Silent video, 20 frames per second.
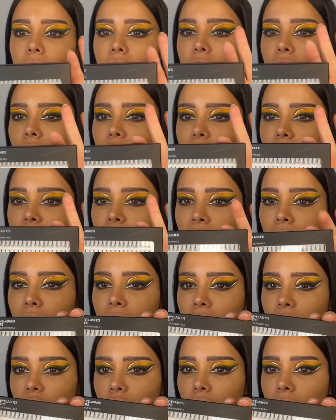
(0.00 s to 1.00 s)
to use
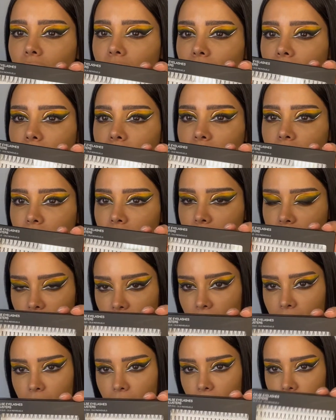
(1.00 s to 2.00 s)
individual lashes,
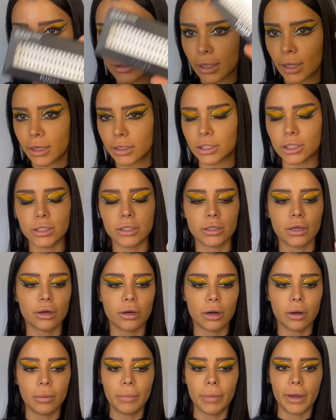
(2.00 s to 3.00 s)
and these lashes
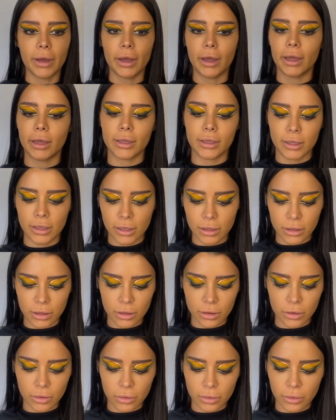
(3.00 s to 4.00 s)
are by
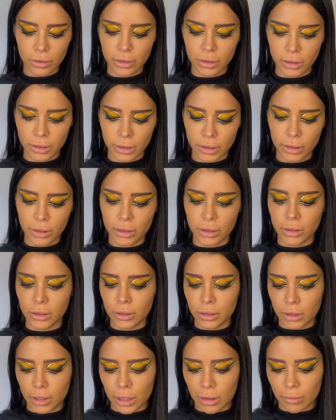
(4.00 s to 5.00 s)
KIKO.
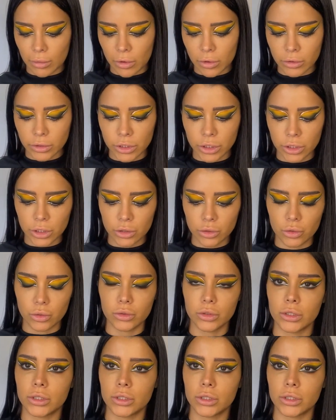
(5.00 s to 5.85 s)
I'm going to use